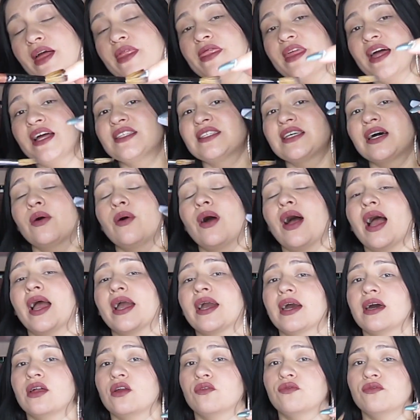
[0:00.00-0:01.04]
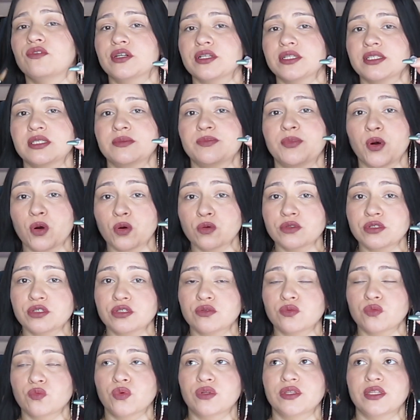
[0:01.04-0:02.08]
that's how I got
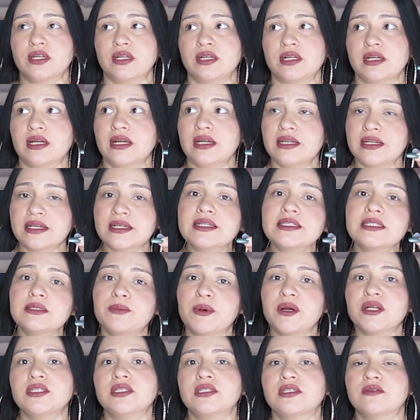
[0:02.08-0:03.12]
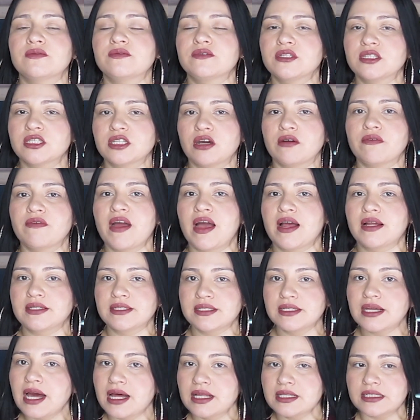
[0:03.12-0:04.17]
overexposed with that inexpensive stuff at
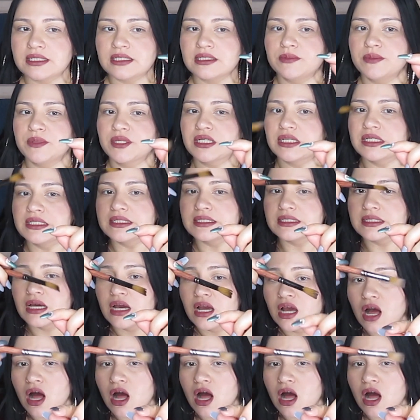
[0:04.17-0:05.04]
Sally's, because